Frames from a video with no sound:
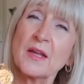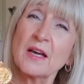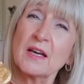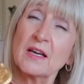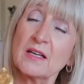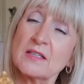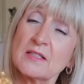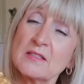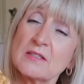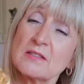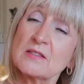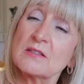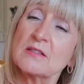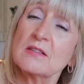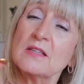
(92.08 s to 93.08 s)
And
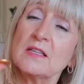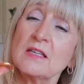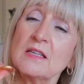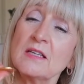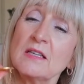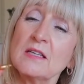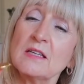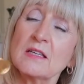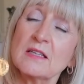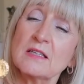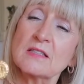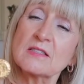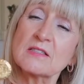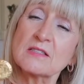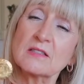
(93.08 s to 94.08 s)
the
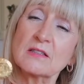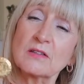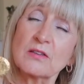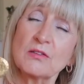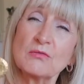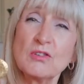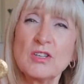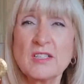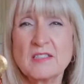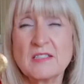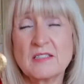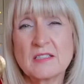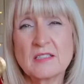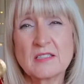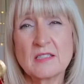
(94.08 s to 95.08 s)
it's the
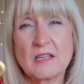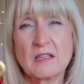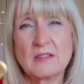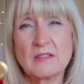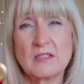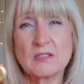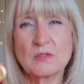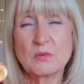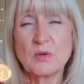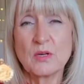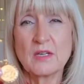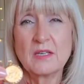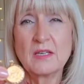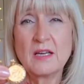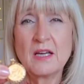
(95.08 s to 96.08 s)
Rising Sun, this
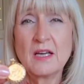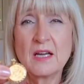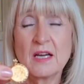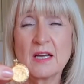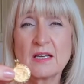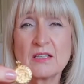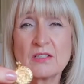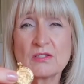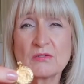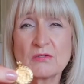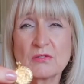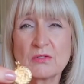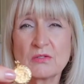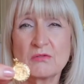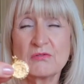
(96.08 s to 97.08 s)
one, and it's
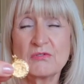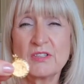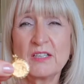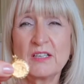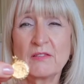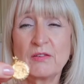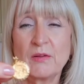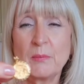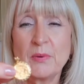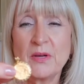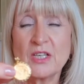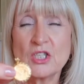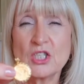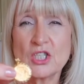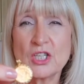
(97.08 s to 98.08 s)
got a really lovely
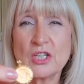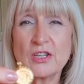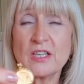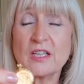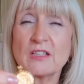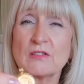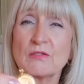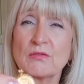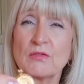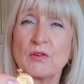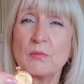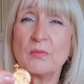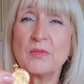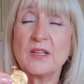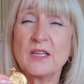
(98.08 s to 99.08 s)
picture. I think it's
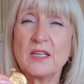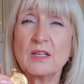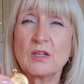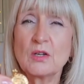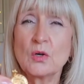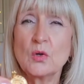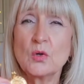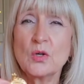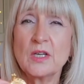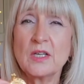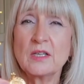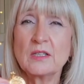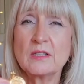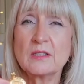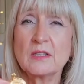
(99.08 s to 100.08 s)
from the
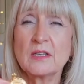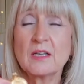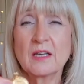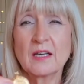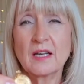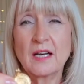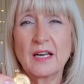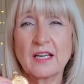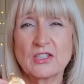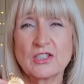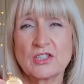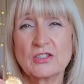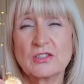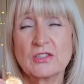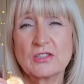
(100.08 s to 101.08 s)
coin
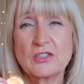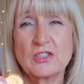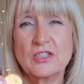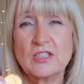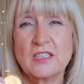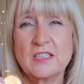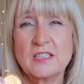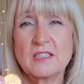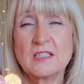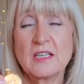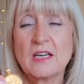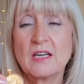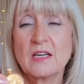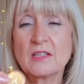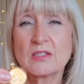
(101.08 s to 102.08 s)
collection that she did.
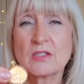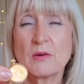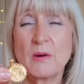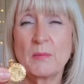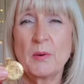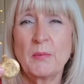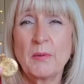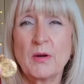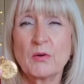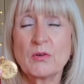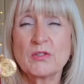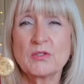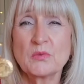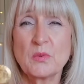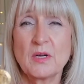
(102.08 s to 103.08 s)
So I'll put that on
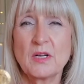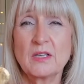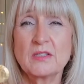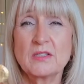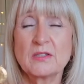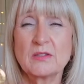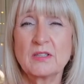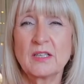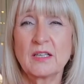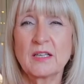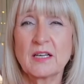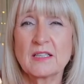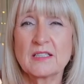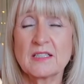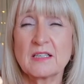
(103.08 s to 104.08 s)
as well and do a little
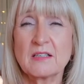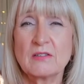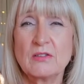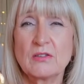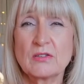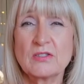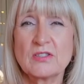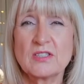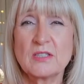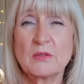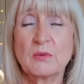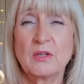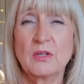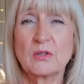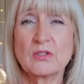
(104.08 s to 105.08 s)
cutout and you can see what it